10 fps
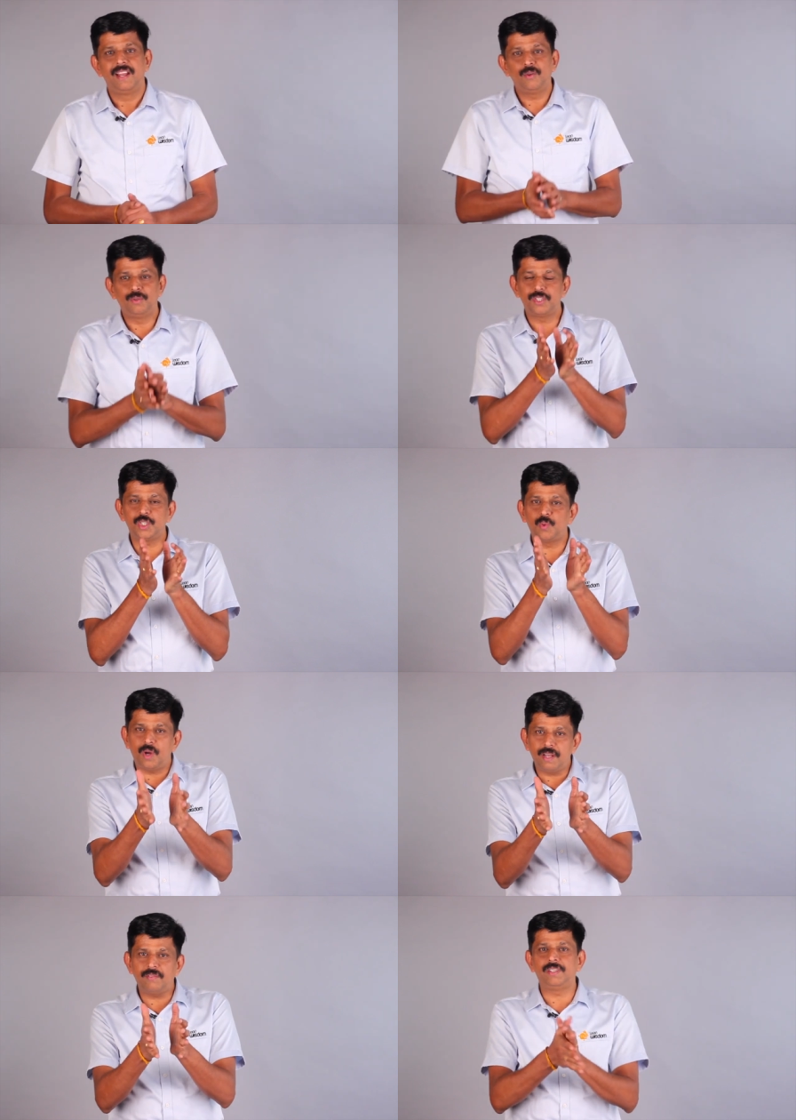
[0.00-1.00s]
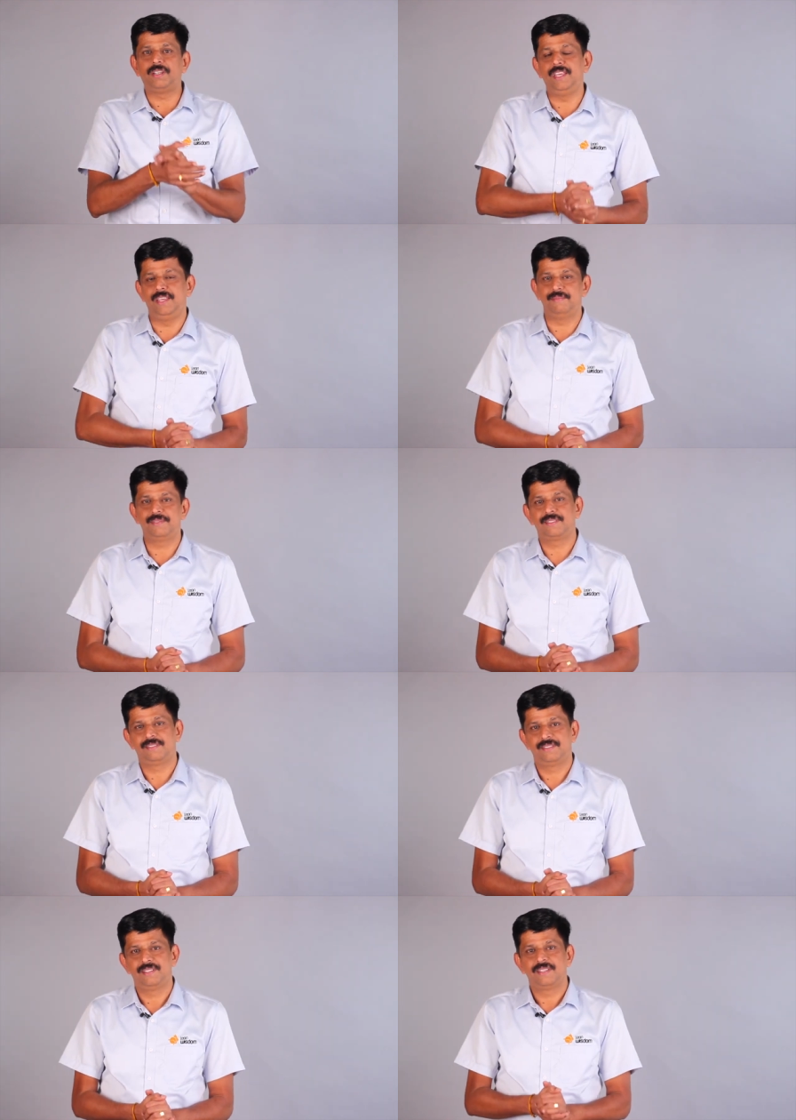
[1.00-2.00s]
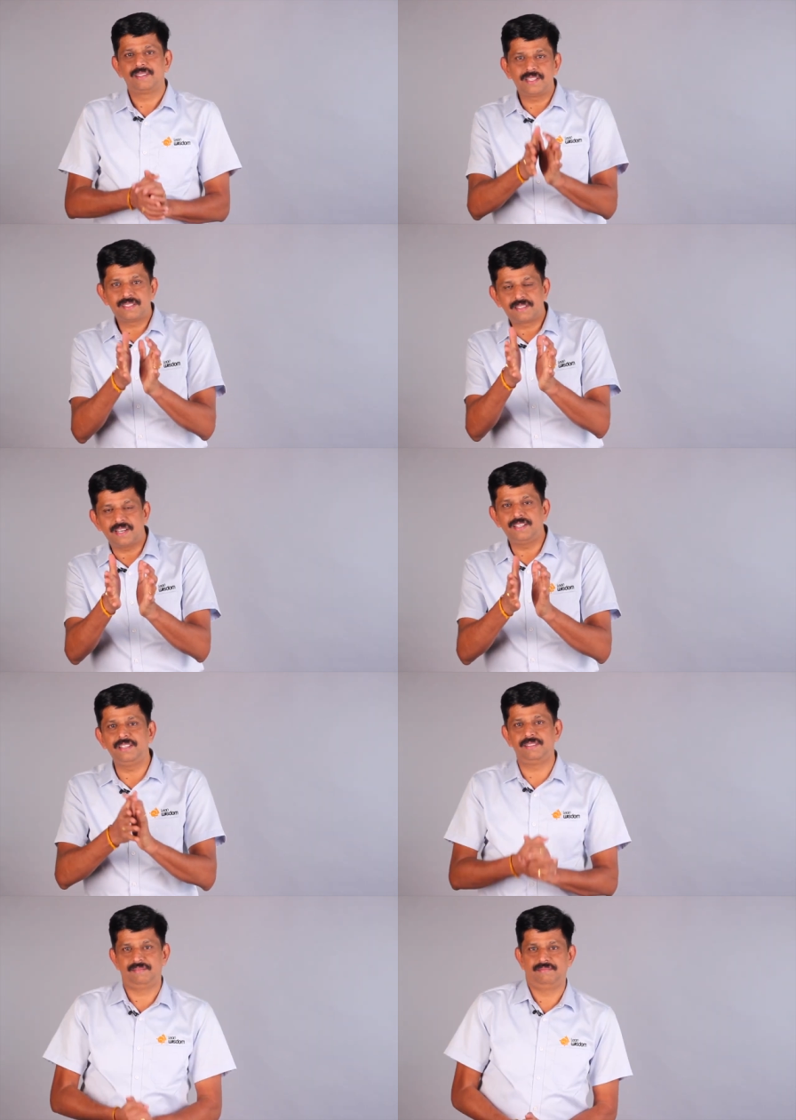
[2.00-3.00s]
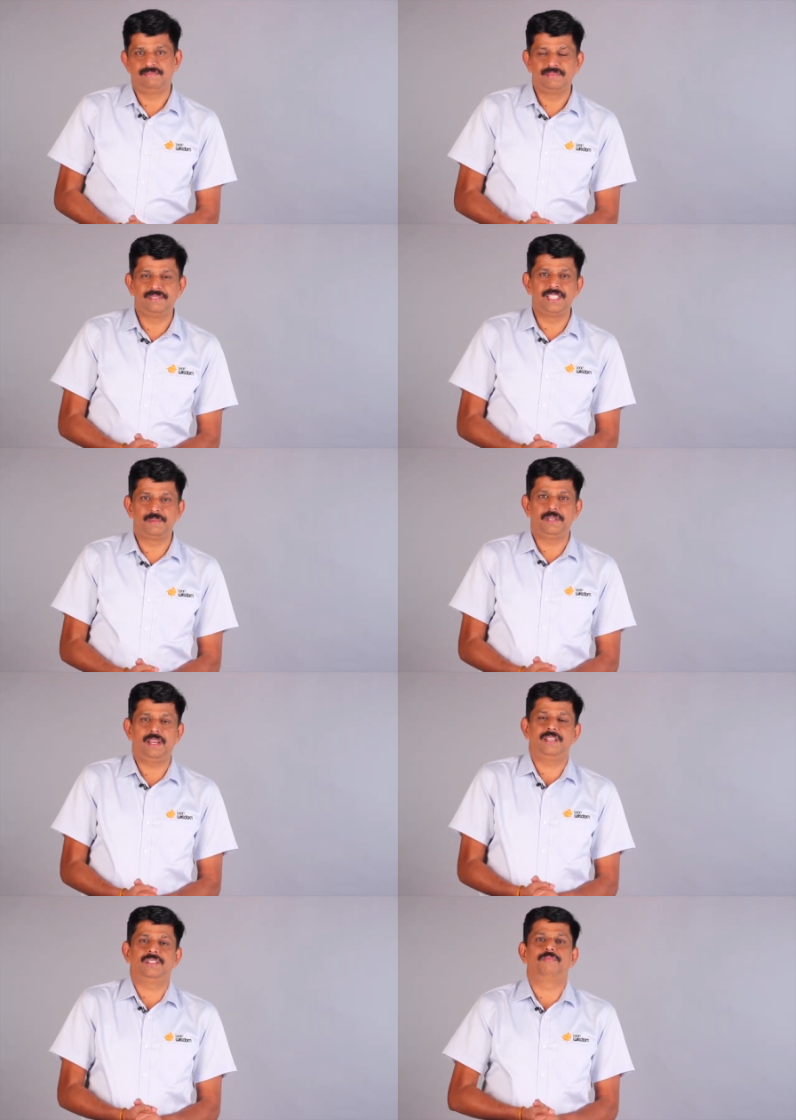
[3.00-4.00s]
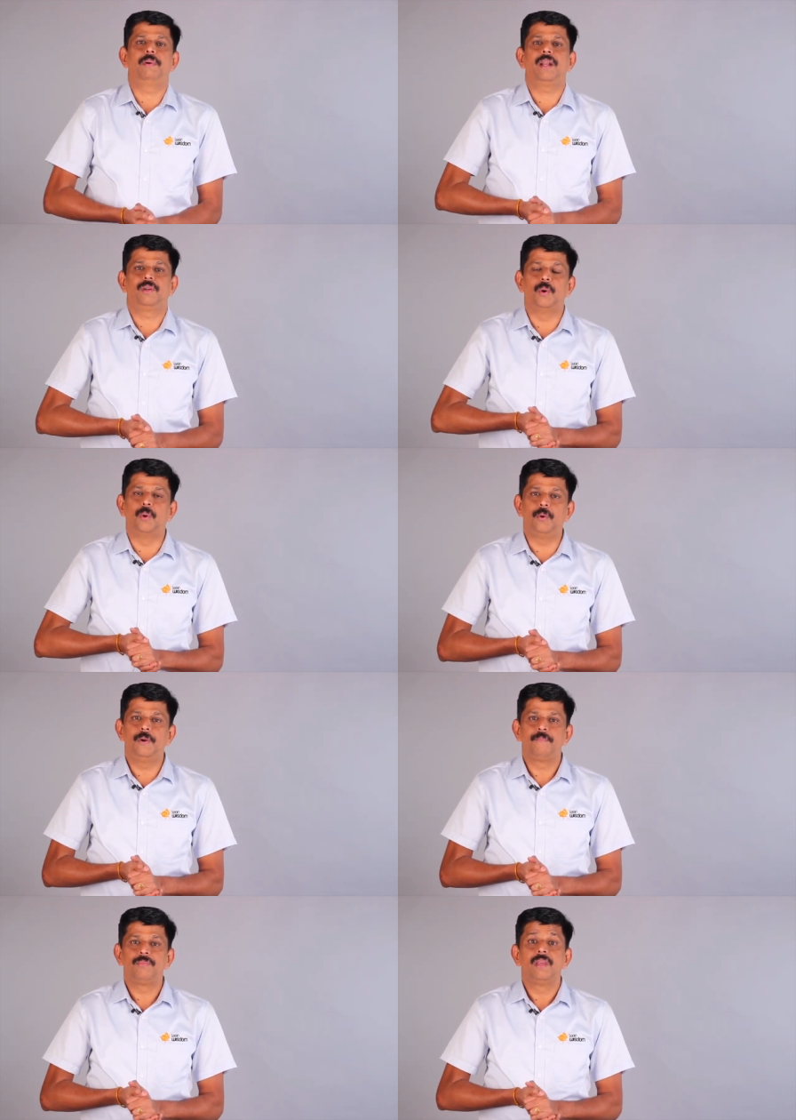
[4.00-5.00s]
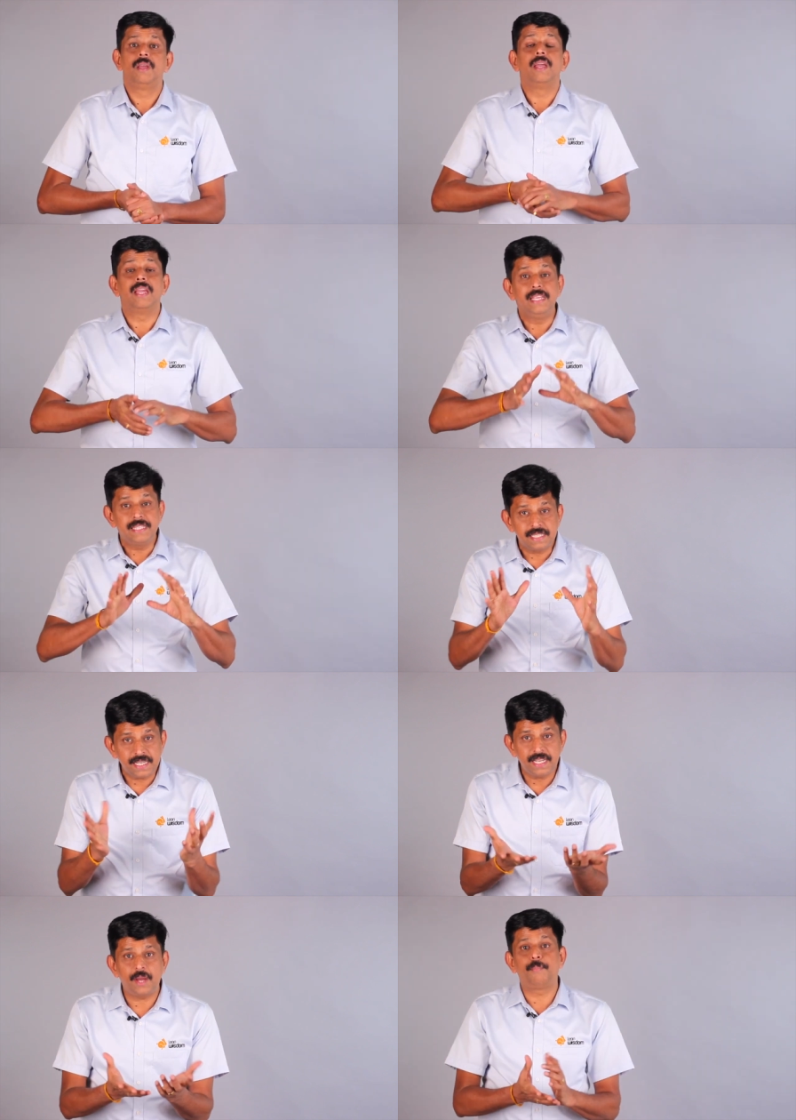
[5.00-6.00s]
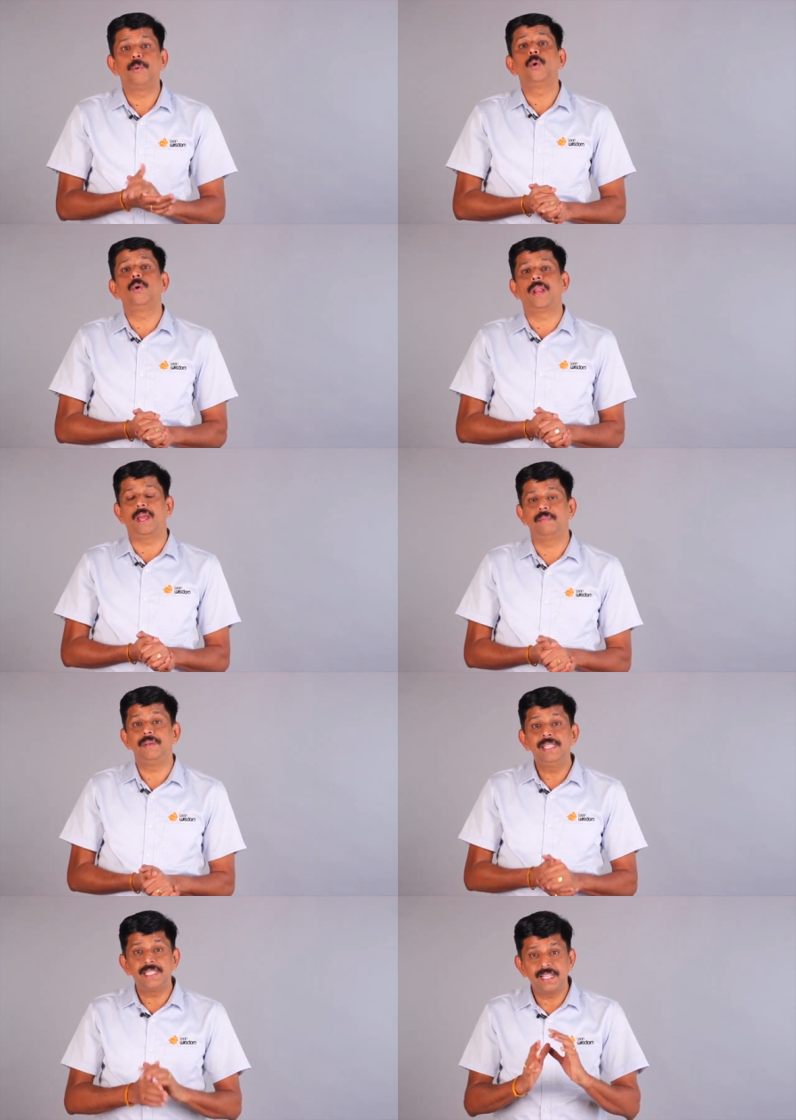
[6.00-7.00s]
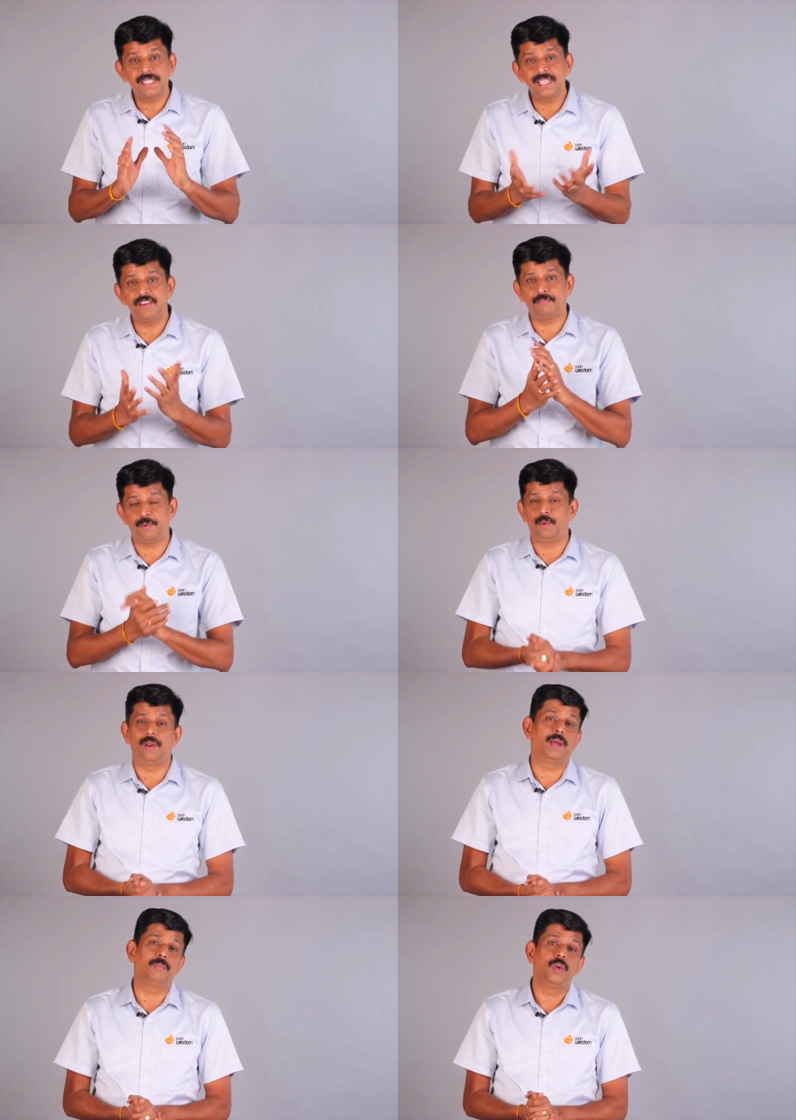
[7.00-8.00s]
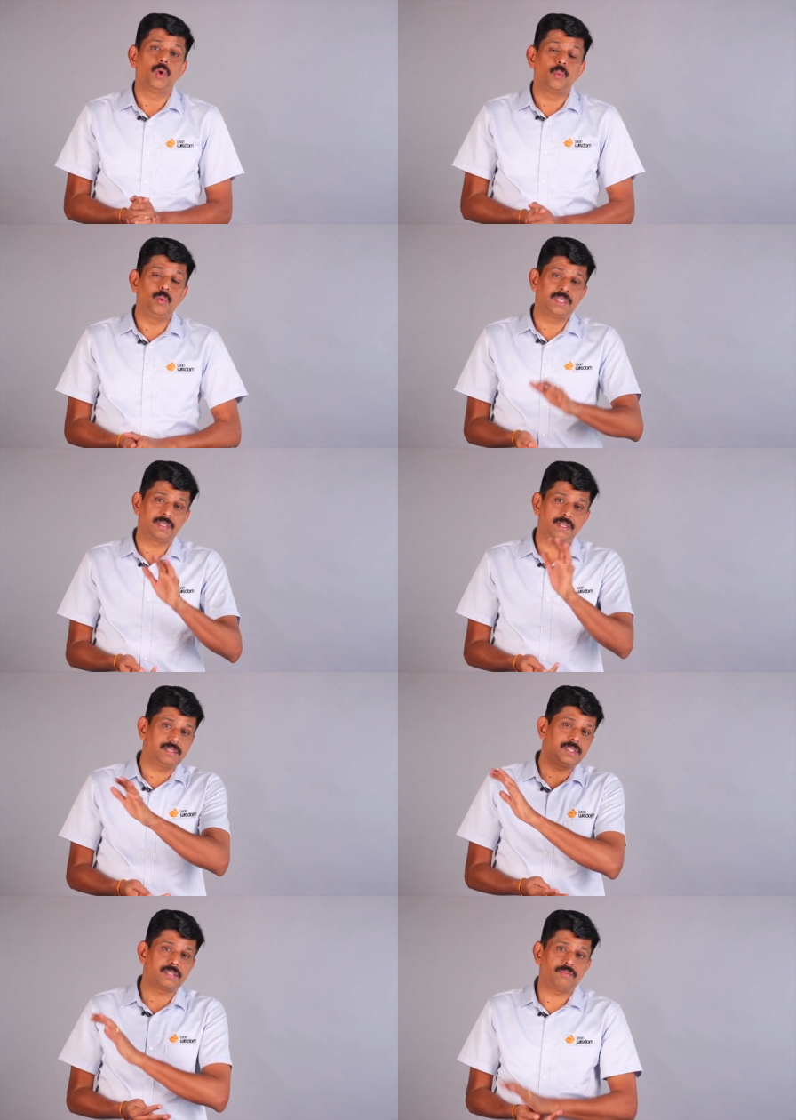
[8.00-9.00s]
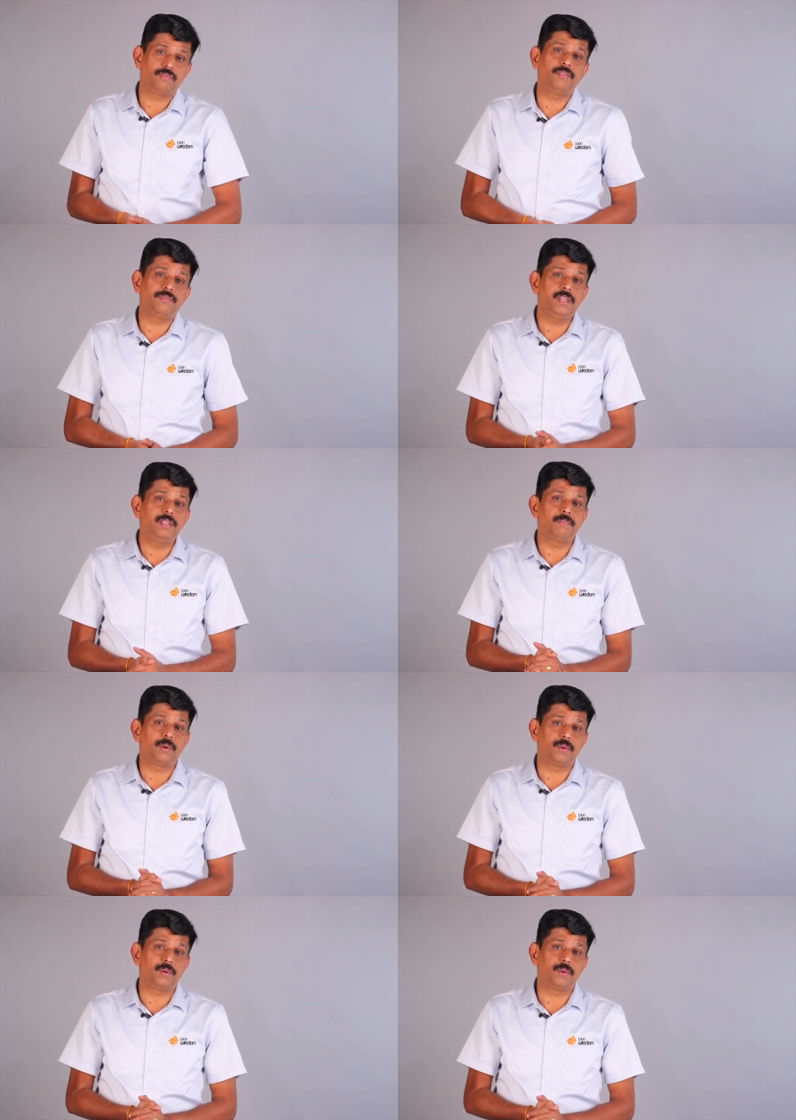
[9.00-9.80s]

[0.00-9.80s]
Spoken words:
Now this is one of the teams that's writing these many lines of bad code inside a program, inside a safe program, which consists of 15